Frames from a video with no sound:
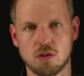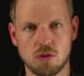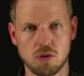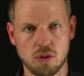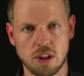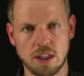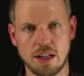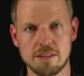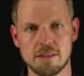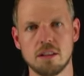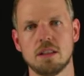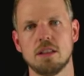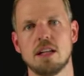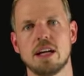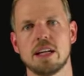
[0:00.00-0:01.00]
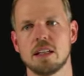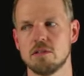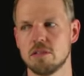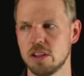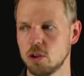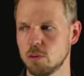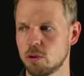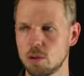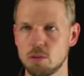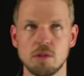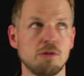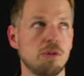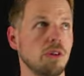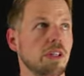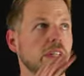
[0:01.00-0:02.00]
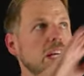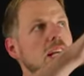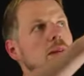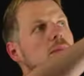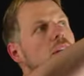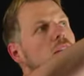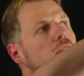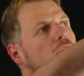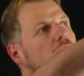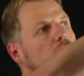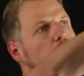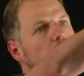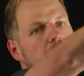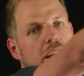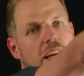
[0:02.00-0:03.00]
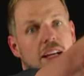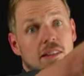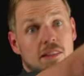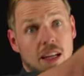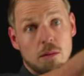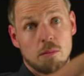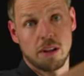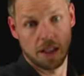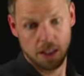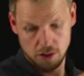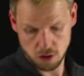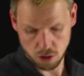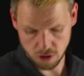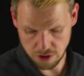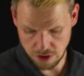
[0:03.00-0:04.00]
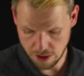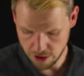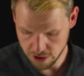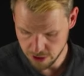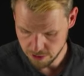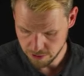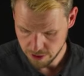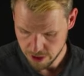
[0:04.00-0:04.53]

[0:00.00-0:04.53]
so the classical eigenvalue problem for the K-matrix, but K is n by n, so it's large.